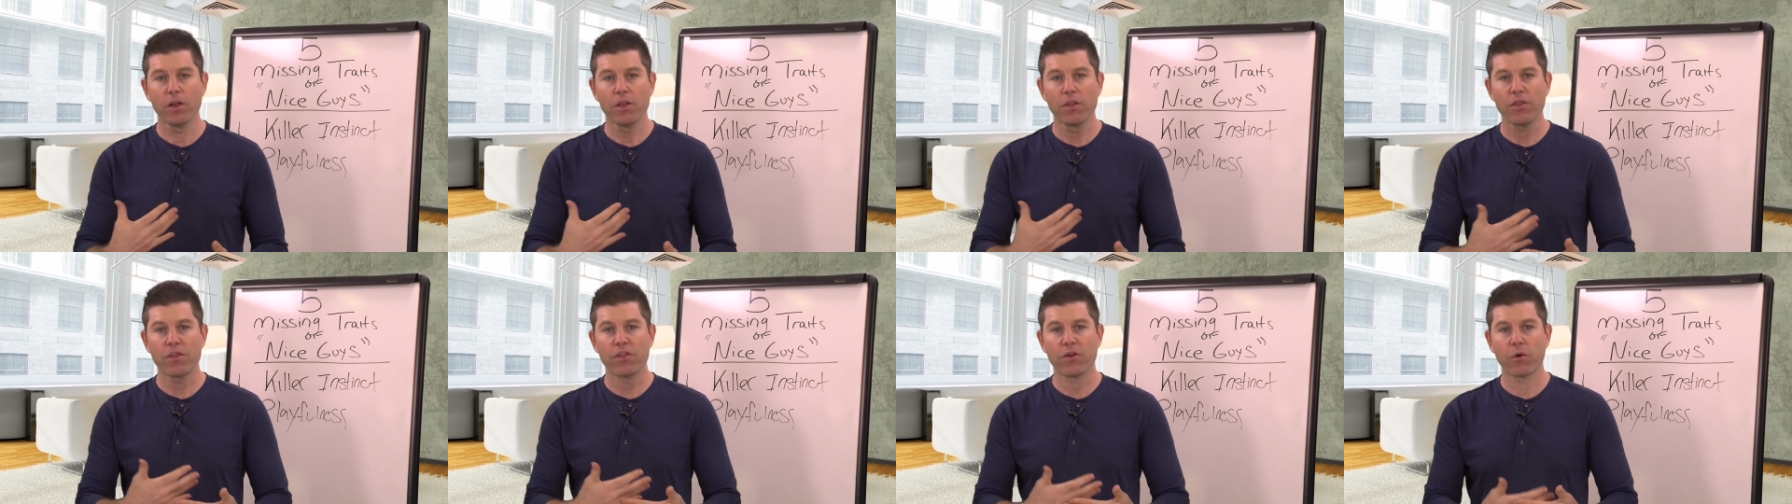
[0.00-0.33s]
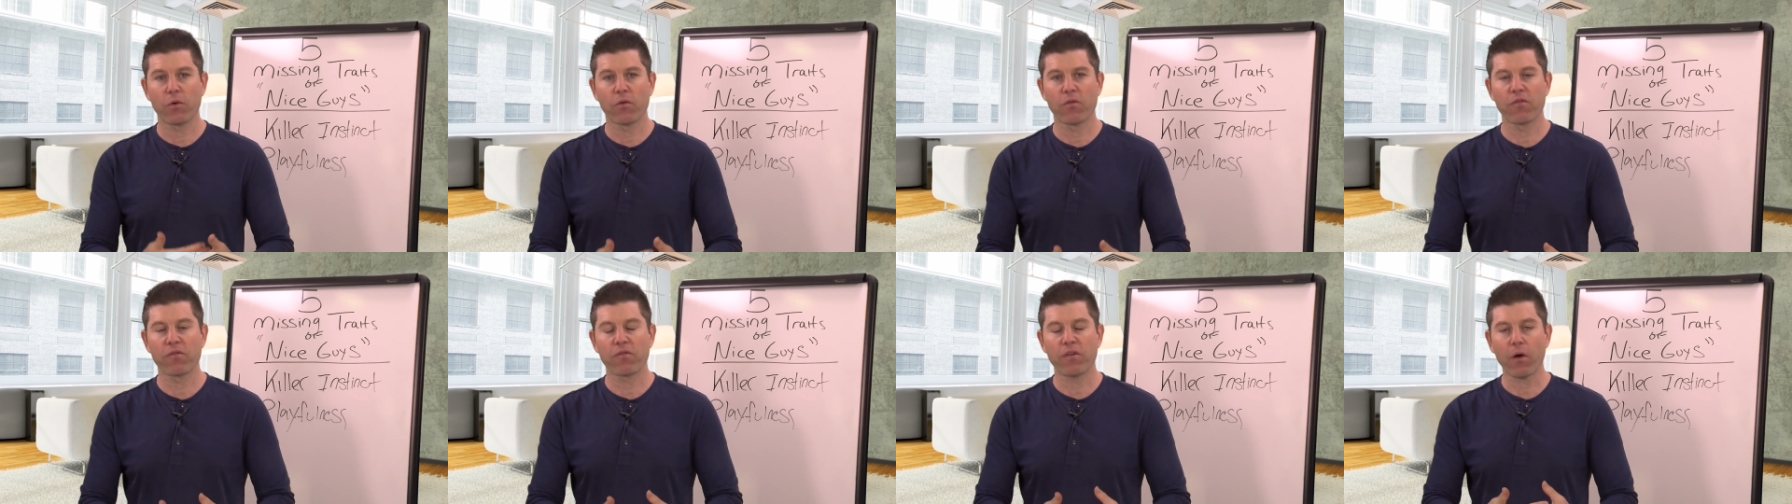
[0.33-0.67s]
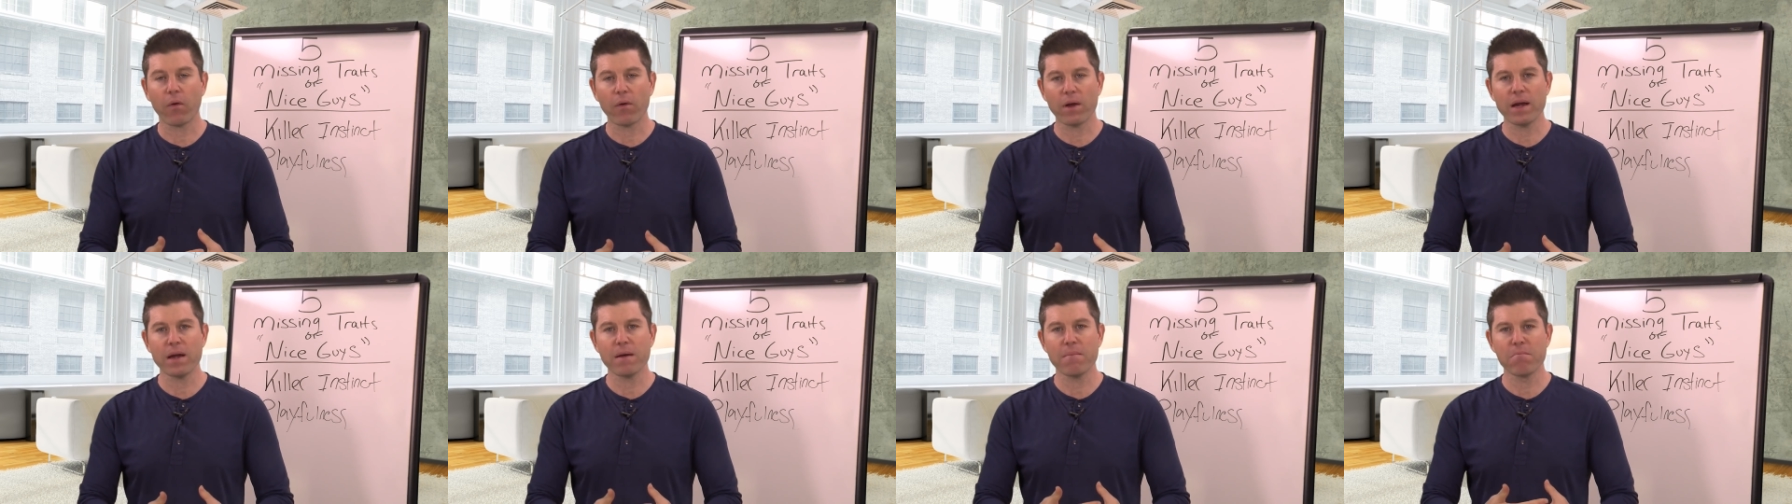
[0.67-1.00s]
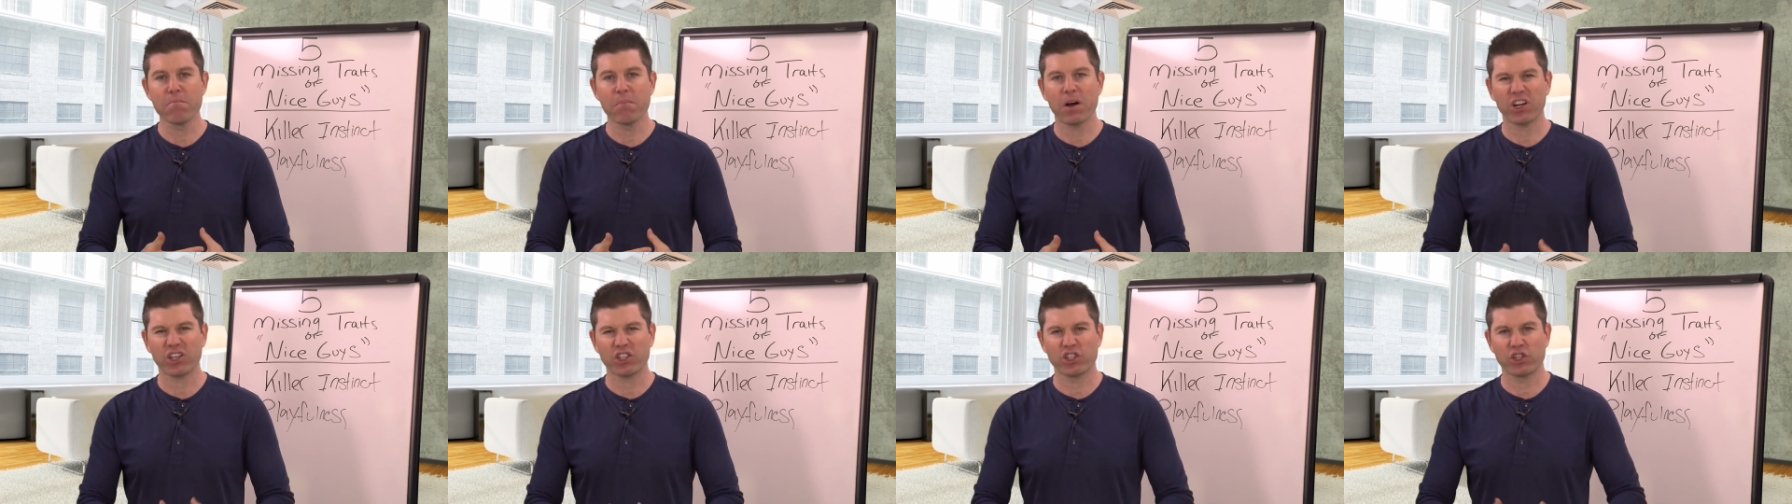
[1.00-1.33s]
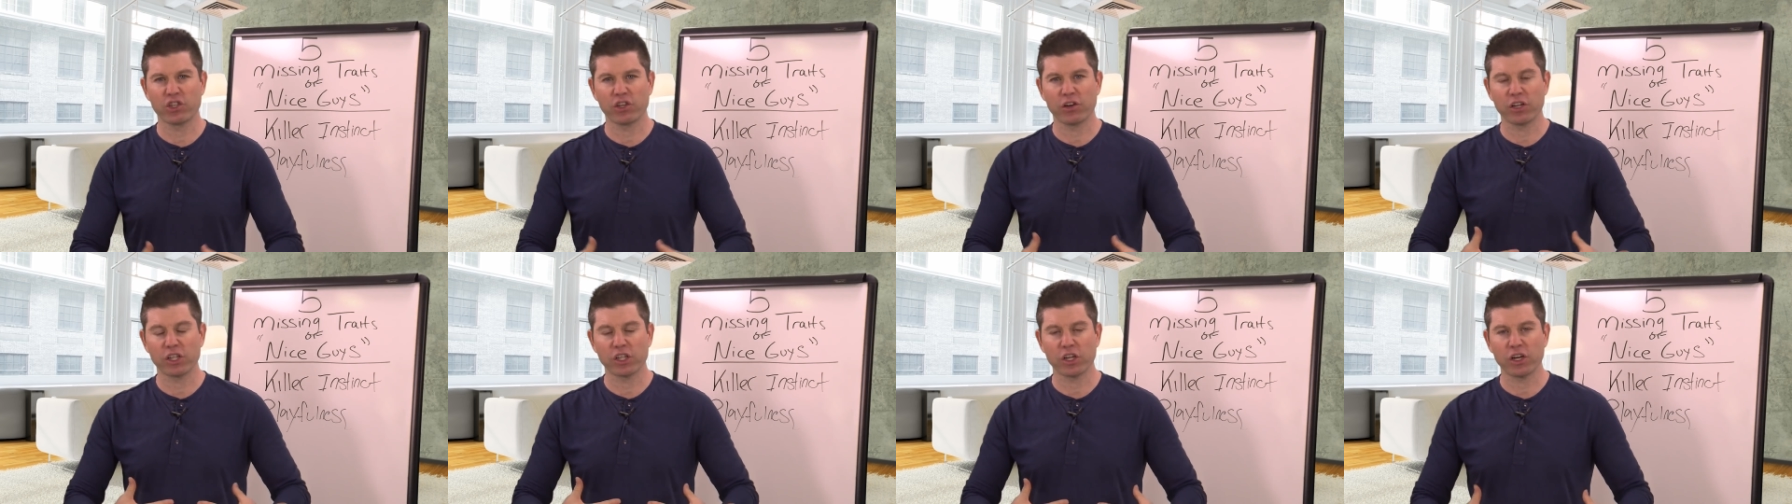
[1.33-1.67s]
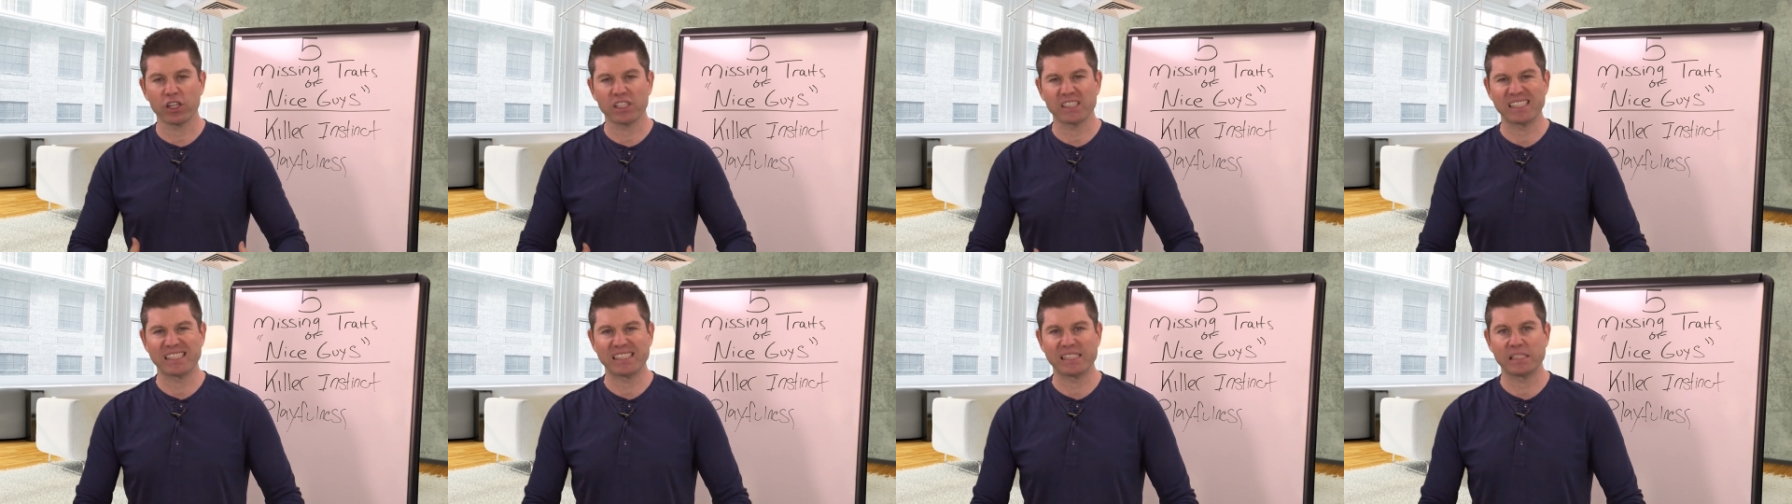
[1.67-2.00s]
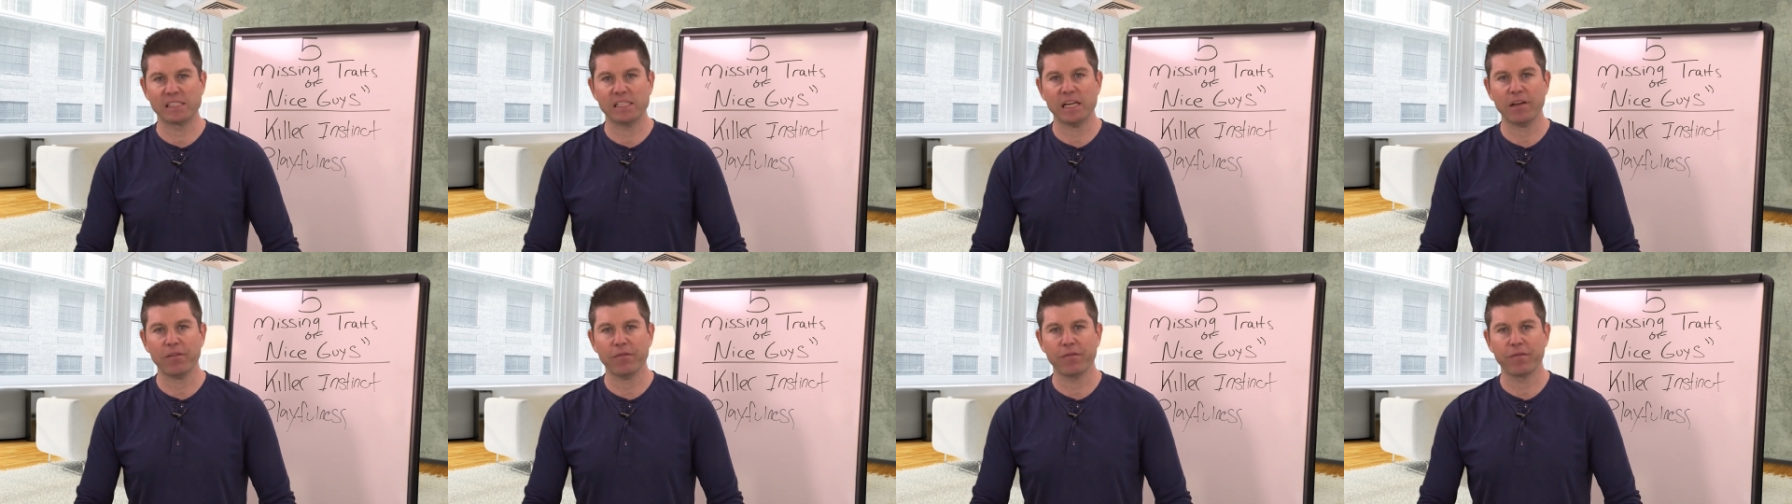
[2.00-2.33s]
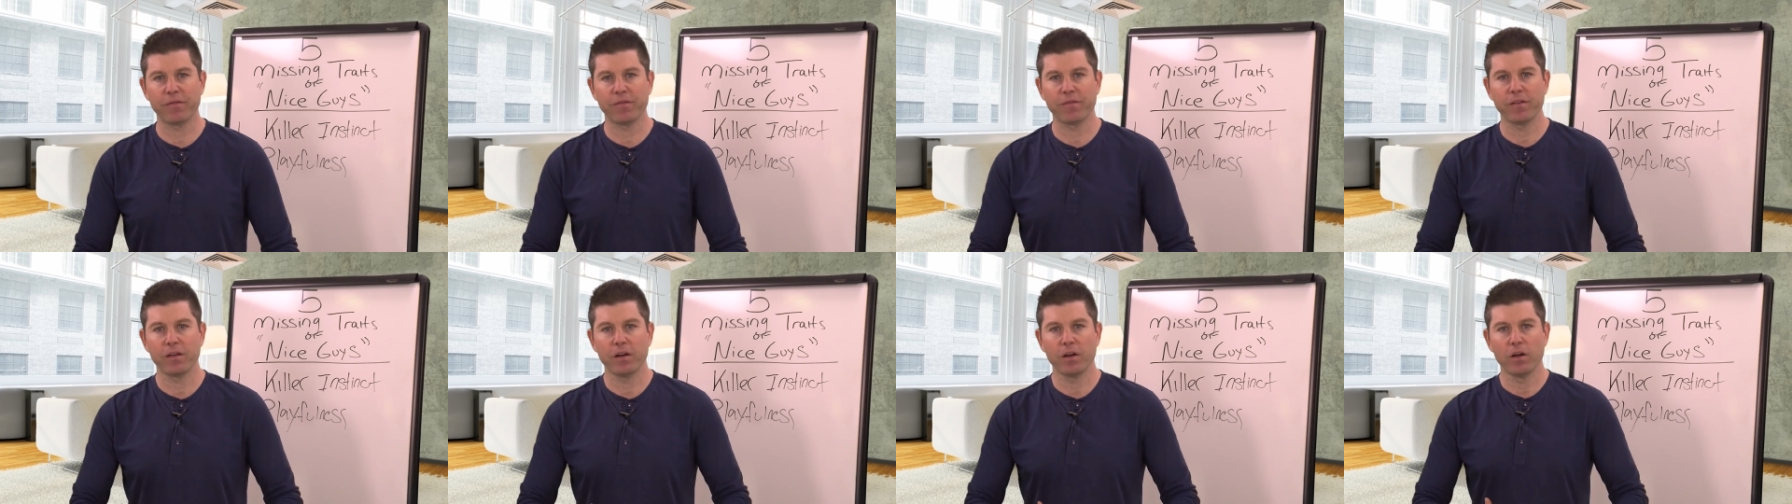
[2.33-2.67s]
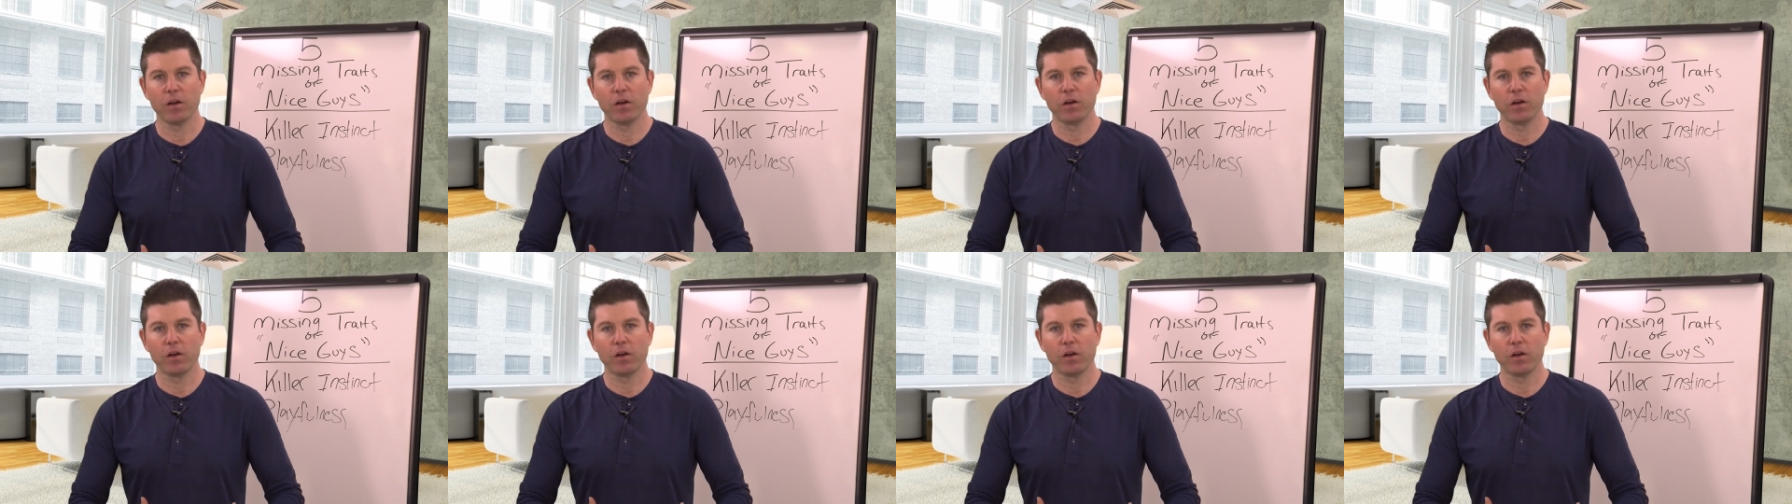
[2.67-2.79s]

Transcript: they're very much stiff